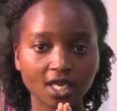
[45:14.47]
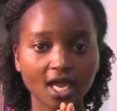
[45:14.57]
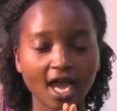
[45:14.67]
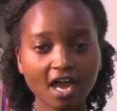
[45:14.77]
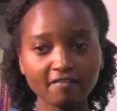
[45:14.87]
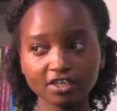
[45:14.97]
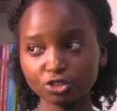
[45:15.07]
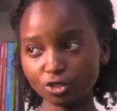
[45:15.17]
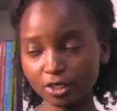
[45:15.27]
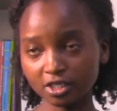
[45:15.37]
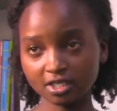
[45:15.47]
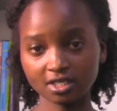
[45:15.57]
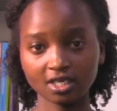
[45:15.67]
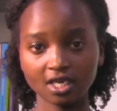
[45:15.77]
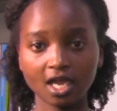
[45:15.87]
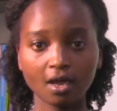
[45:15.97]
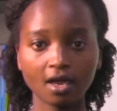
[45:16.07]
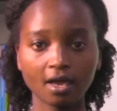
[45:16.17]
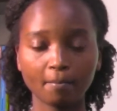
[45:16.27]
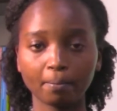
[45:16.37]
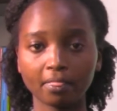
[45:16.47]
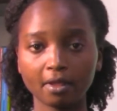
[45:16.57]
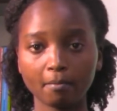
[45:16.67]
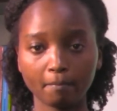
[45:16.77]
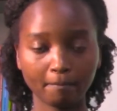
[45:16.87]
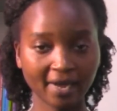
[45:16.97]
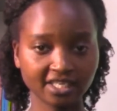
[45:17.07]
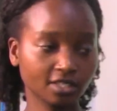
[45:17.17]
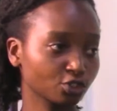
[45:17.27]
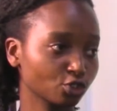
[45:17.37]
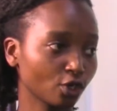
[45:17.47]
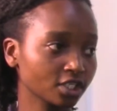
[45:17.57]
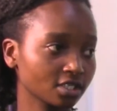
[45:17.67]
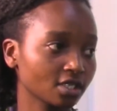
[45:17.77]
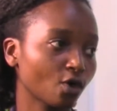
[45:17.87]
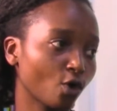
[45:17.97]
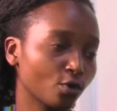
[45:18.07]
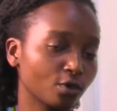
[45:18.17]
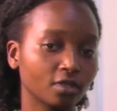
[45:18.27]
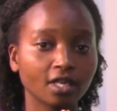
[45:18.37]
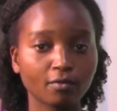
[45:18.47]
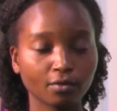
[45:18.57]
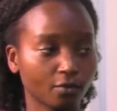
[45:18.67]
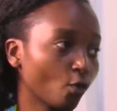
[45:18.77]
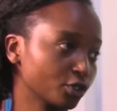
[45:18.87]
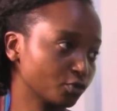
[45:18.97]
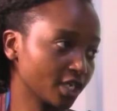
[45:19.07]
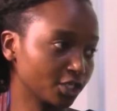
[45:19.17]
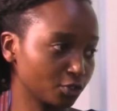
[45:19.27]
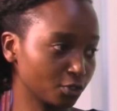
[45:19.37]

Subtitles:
have a short parting shot on what we need to do?